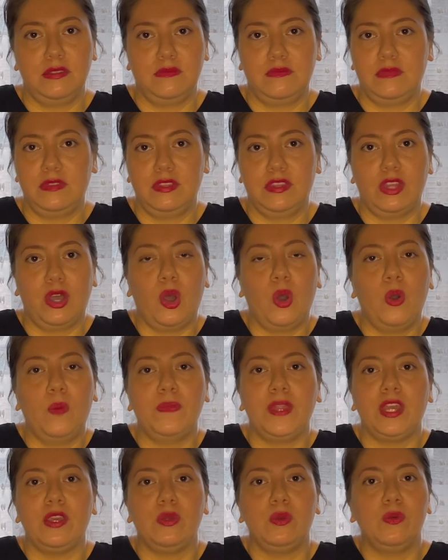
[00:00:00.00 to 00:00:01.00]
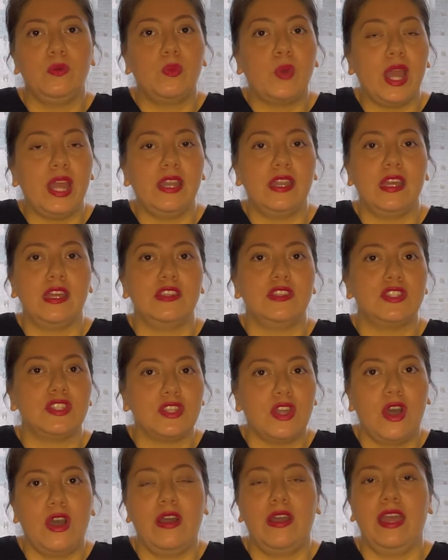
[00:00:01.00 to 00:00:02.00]
the home that you went and
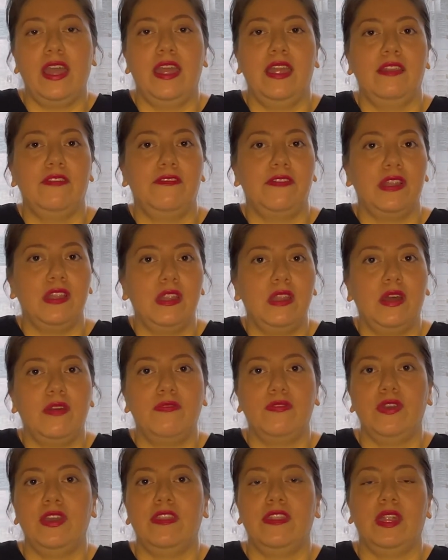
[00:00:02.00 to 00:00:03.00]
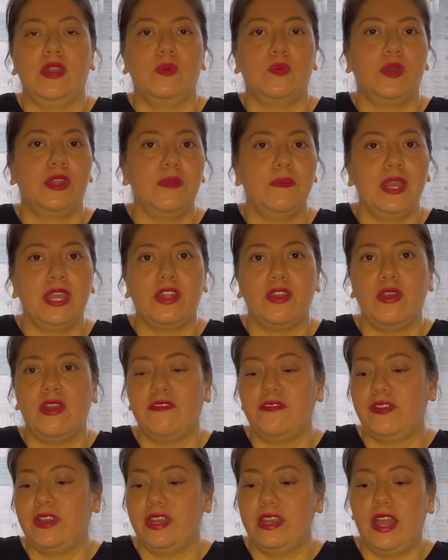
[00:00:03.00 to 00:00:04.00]
saw and fell in love with and want to make an
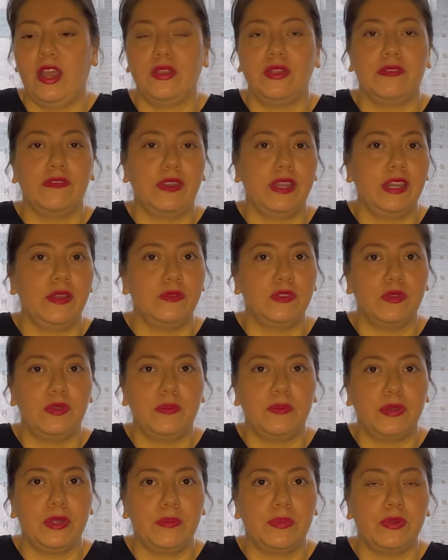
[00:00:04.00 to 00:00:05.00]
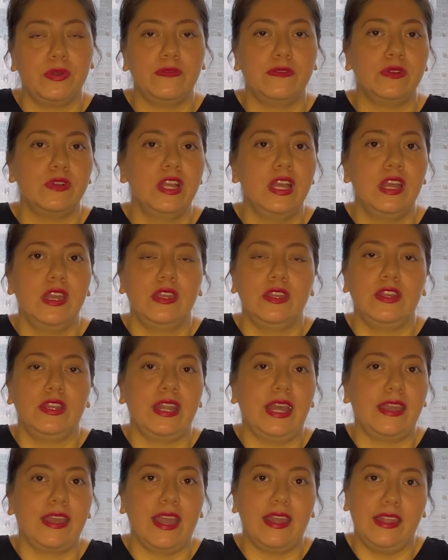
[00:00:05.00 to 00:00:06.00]
offer, and now you're ready to do the pre-approval, you're
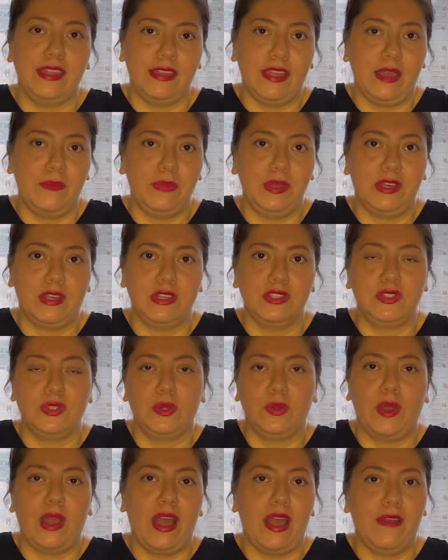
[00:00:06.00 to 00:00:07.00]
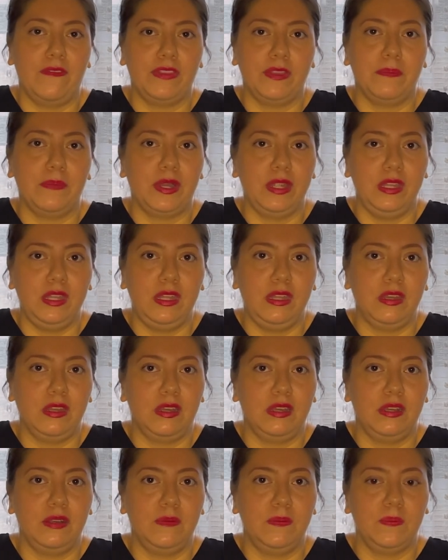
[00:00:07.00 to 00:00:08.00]
not getting that because you don't have the money,
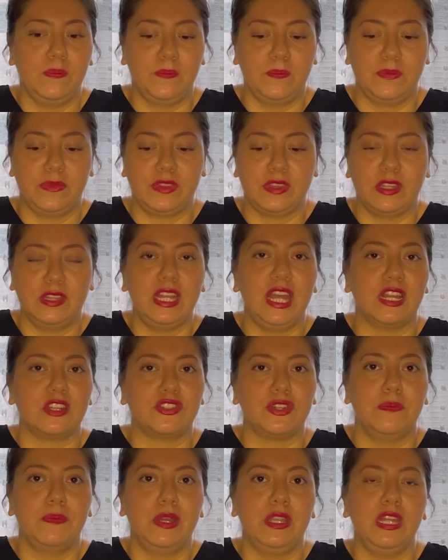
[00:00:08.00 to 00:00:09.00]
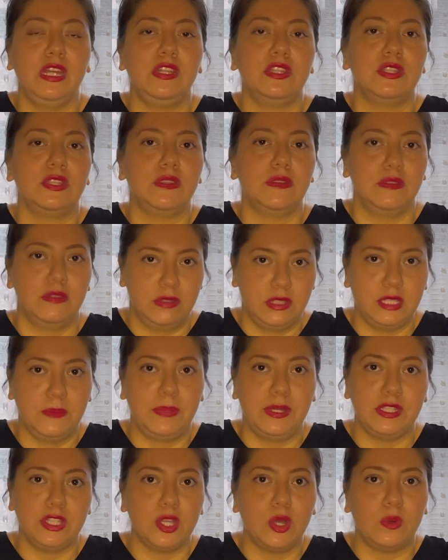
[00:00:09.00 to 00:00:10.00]
the extra money to
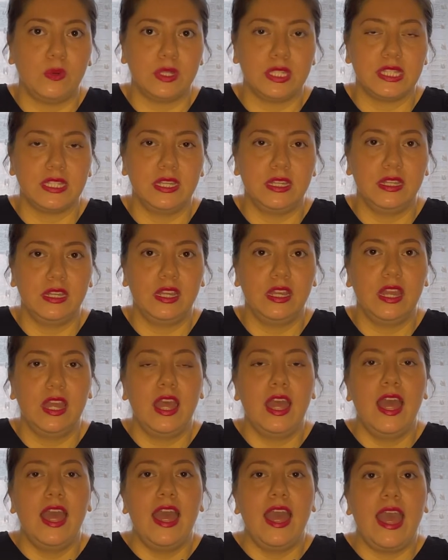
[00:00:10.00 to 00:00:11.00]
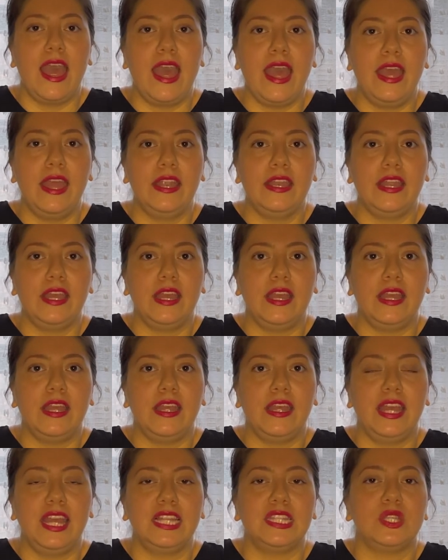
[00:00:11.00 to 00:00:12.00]
put towards it. And
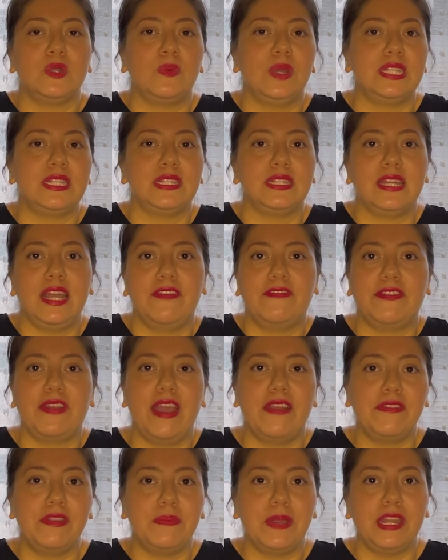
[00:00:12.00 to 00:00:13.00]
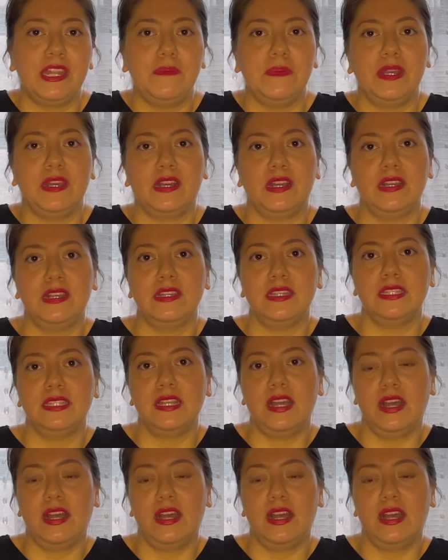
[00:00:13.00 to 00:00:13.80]
it's a waste of time for everybody because